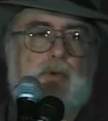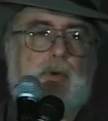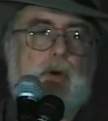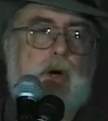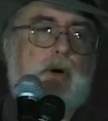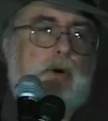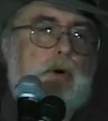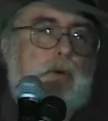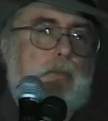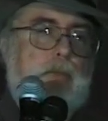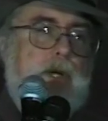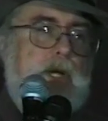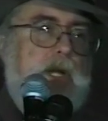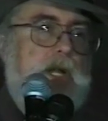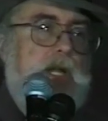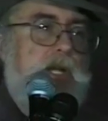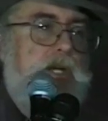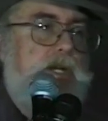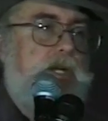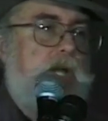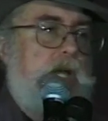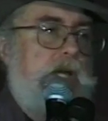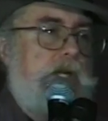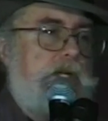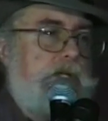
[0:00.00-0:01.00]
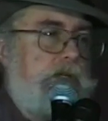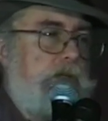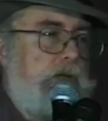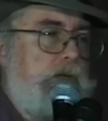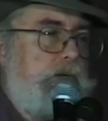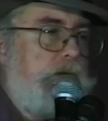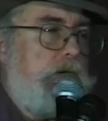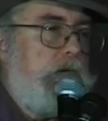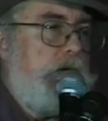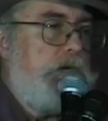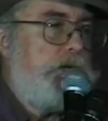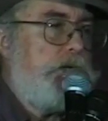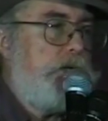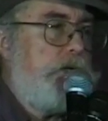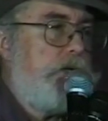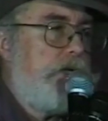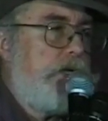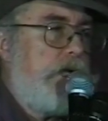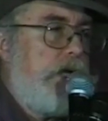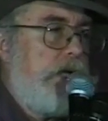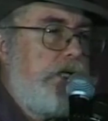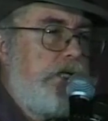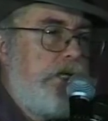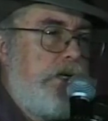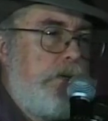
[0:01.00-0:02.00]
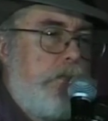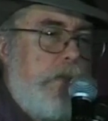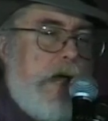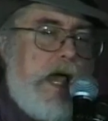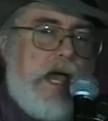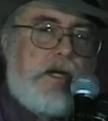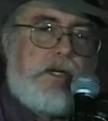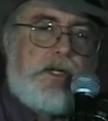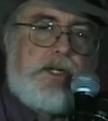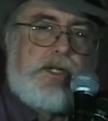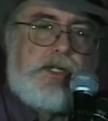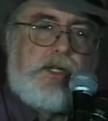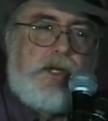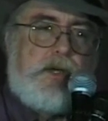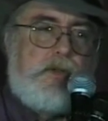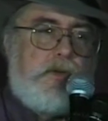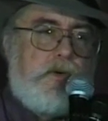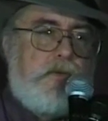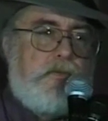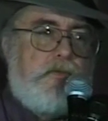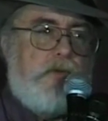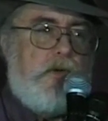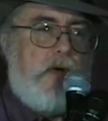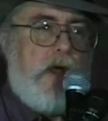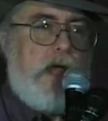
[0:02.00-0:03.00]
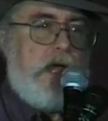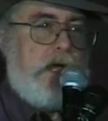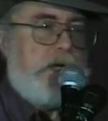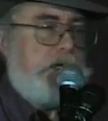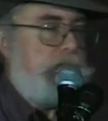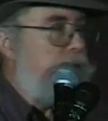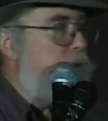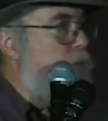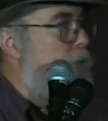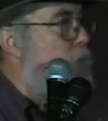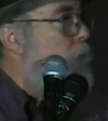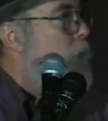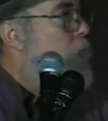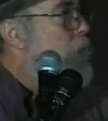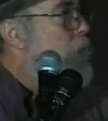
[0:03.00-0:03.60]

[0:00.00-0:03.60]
Rome, and he takes the treasure and takes it back to southern France,